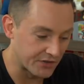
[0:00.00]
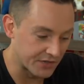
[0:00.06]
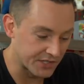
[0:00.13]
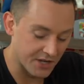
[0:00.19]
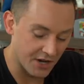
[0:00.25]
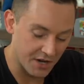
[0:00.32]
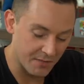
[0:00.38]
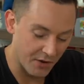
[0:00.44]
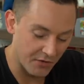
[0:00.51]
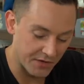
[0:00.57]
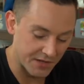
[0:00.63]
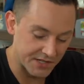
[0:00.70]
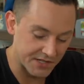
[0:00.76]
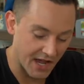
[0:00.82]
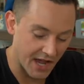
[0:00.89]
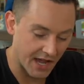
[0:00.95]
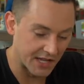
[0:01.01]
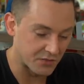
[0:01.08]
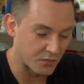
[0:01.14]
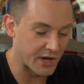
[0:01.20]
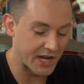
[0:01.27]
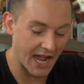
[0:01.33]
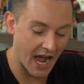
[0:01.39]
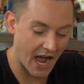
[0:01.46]
So let's talk about these guys.
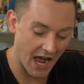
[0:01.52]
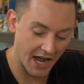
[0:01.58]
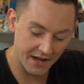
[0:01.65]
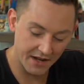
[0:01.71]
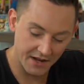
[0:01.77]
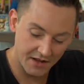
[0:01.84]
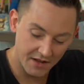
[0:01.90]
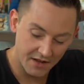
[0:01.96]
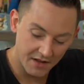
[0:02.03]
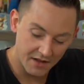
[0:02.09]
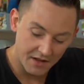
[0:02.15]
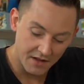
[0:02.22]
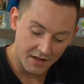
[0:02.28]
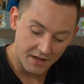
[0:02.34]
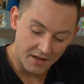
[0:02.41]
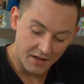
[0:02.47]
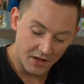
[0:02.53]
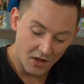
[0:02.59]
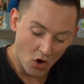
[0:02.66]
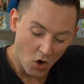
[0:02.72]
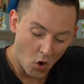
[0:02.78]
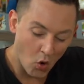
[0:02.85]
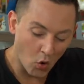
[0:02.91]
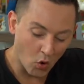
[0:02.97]
We got
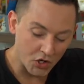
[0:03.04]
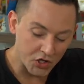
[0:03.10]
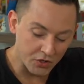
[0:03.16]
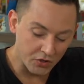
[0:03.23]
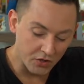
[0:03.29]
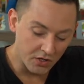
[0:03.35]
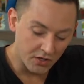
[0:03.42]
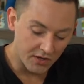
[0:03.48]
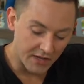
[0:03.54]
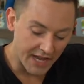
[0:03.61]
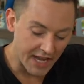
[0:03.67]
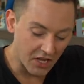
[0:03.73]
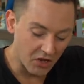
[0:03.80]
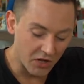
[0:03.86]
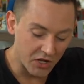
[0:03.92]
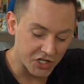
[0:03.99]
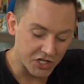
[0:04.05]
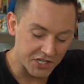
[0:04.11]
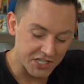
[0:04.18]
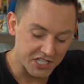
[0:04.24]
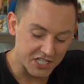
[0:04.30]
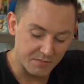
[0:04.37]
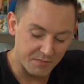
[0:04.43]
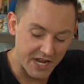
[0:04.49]
Horschel, English,
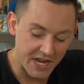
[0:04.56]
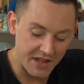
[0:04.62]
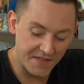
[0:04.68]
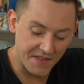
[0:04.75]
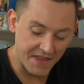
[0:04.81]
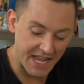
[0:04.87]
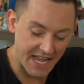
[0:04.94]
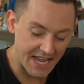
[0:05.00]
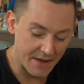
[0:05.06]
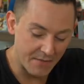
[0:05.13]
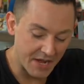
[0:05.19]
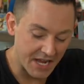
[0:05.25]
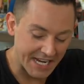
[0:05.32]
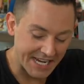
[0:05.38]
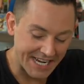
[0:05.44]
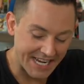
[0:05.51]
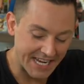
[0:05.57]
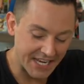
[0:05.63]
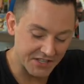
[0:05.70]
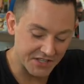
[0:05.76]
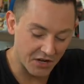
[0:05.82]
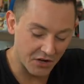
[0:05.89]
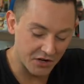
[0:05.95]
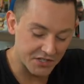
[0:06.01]
Spieth, Im,
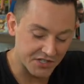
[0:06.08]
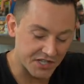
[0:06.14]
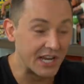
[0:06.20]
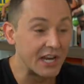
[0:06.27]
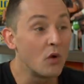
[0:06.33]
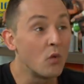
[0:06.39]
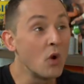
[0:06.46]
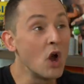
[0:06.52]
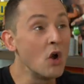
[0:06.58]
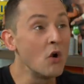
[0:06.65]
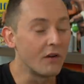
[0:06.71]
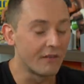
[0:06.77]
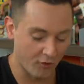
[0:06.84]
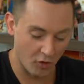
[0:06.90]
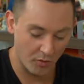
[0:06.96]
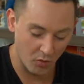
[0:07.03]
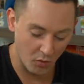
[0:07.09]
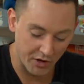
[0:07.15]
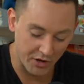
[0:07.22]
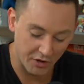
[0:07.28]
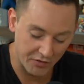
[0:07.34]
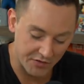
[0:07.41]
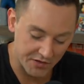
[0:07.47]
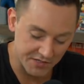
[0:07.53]
Kisner, Si Woo, former
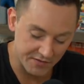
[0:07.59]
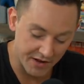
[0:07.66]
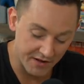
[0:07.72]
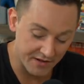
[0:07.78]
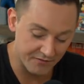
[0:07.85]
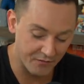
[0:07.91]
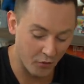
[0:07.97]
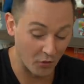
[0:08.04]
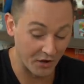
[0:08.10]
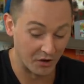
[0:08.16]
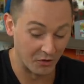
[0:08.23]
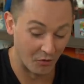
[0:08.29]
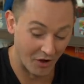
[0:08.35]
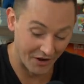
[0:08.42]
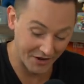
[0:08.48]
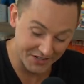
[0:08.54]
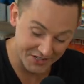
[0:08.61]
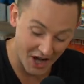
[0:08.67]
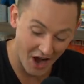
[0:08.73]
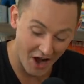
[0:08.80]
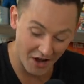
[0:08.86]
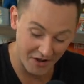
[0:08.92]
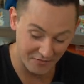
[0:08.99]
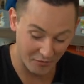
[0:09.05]
winner at this event, forty to one.
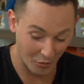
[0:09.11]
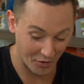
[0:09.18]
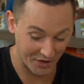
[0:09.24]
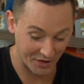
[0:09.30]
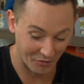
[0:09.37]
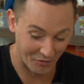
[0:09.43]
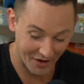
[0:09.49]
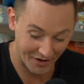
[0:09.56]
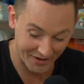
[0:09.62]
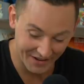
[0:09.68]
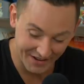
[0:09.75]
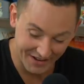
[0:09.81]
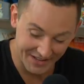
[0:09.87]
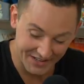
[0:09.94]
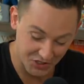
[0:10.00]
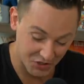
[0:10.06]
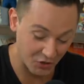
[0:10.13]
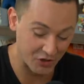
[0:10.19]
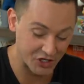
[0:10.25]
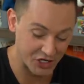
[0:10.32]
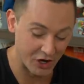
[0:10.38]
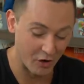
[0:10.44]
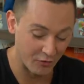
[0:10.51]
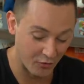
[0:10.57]
Todd, forty to one.
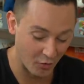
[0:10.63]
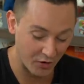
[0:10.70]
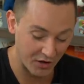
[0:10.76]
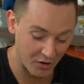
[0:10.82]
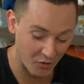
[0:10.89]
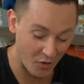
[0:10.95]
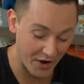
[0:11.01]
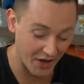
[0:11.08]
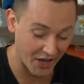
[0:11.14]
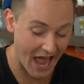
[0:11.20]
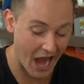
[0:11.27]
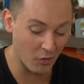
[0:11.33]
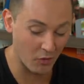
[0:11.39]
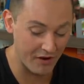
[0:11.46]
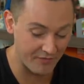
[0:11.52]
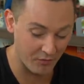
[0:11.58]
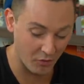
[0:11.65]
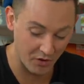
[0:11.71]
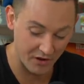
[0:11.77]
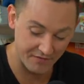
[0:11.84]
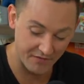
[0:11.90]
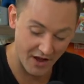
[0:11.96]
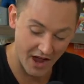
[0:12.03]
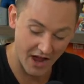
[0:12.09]
Sergio, forty to one. Lowry,
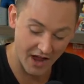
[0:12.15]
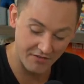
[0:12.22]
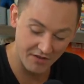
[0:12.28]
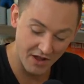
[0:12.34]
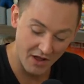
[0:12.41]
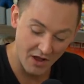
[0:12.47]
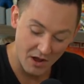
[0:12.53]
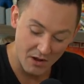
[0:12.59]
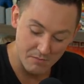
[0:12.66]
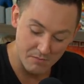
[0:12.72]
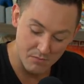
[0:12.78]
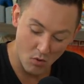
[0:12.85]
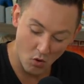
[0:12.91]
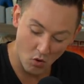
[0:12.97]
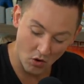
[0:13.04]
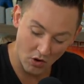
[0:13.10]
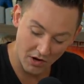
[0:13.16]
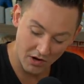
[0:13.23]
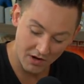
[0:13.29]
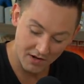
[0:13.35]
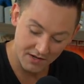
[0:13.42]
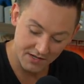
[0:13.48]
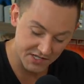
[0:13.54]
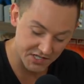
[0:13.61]
forty-five. Moore,
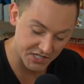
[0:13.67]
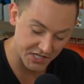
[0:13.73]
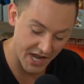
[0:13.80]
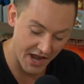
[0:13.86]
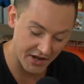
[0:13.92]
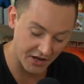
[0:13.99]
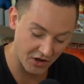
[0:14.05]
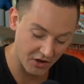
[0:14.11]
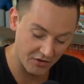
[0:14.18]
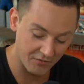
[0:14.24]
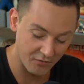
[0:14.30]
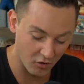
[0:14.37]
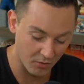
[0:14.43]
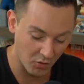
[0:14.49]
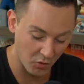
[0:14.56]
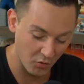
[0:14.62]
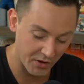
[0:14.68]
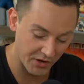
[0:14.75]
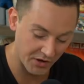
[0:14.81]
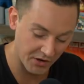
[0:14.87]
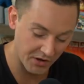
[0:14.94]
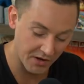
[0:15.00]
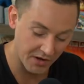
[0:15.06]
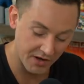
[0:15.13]
Snedeker, former
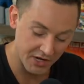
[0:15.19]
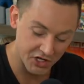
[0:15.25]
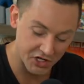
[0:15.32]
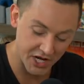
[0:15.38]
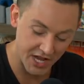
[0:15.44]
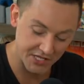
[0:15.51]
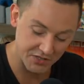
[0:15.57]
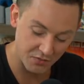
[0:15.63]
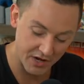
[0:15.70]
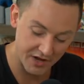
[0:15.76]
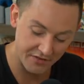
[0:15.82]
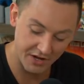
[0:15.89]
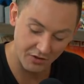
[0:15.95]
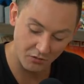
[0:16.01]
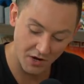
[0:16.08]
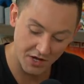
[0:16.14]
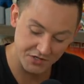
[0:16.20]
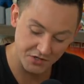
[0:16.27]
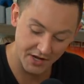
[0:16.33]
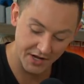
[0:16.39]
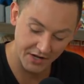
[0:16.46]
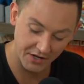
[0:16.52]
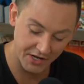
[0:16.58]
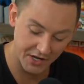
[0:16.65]
winner. Shez Reavie, Russell
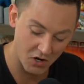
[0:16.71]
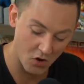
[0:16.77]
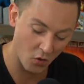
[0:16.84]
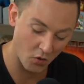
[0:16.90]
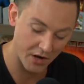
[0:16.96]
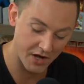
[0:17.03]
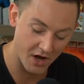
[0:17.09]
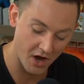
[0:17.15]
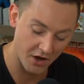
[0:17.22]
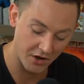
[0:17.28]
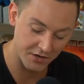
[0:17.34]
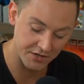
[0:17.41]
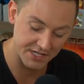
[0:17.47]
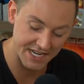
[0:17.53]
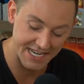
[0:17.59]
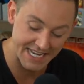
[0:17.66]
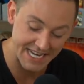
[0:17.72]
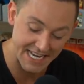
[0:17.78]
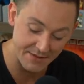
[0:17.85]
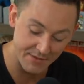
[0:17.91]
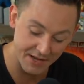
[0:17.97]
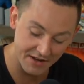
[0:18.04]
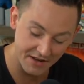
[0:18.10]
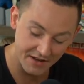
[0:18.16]
Henley, Corey Connors,
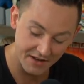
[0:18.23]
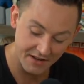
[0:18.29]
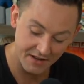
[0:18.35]
Neiman,